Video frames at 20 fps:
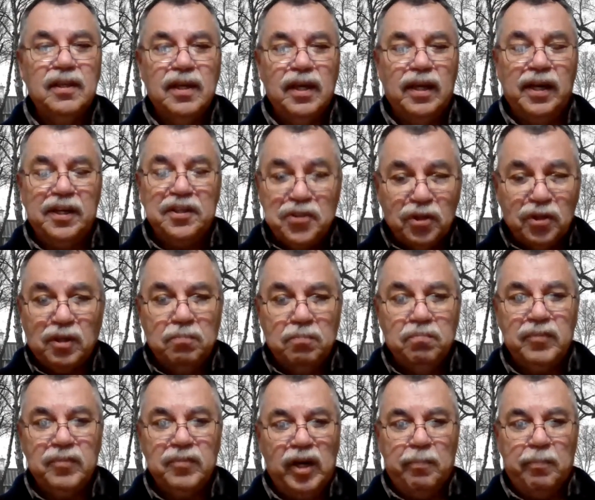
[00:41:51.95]
And I took
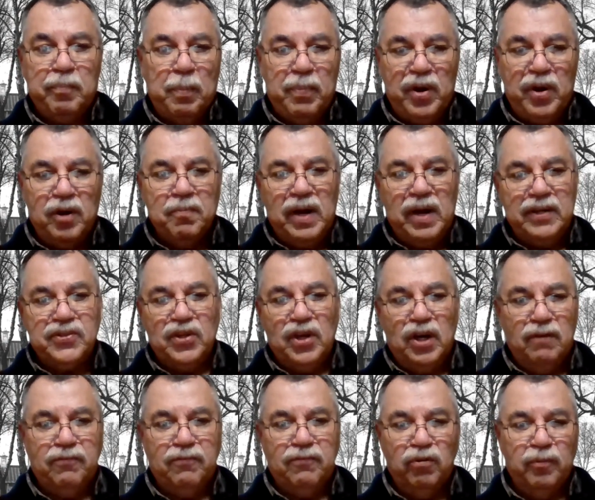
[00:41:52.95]
them and I prepared
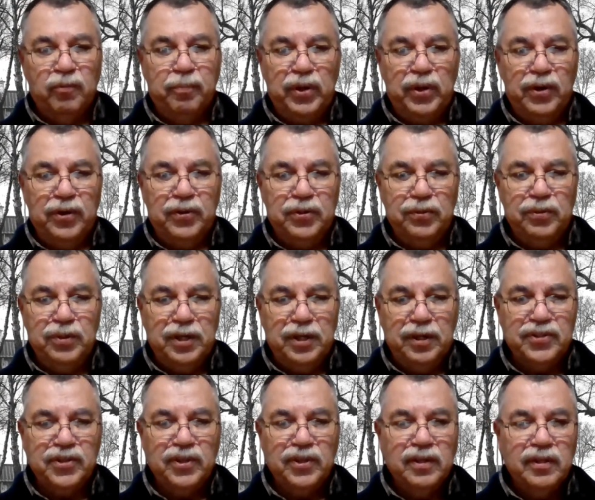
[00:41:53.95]
myself over a period of 2
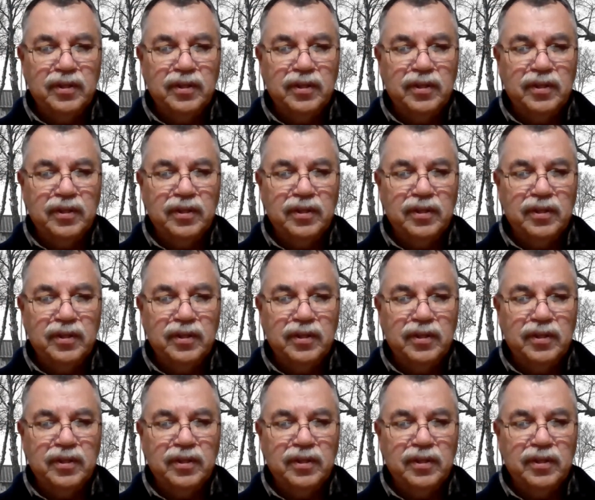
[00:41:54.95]
years.